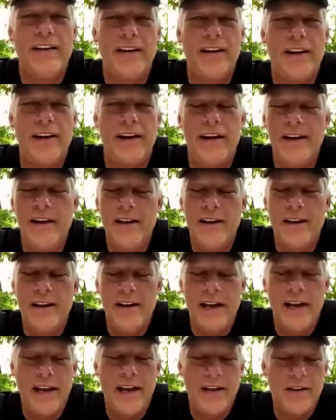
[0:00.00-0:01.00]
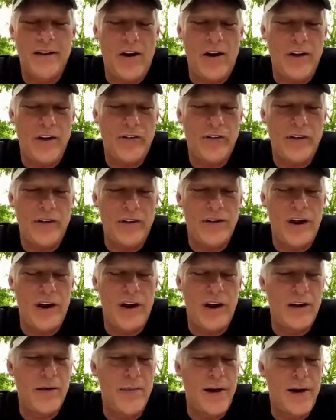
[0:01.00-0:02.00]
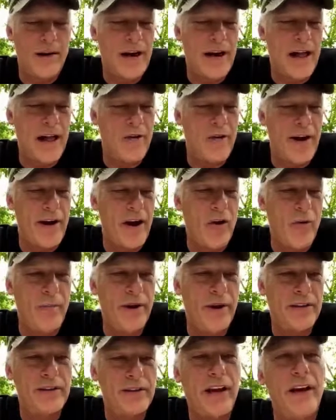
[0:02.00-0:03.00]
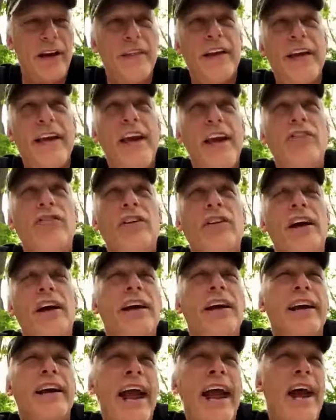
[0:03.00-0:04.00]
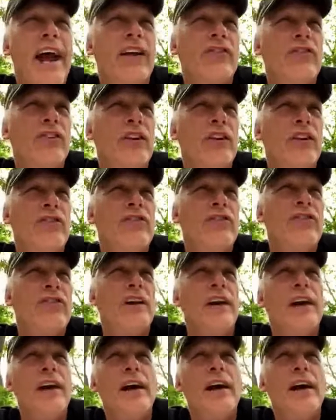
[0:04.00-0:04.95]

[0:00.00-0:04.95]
and Lars can talk about Colorado, but the East, Kansas,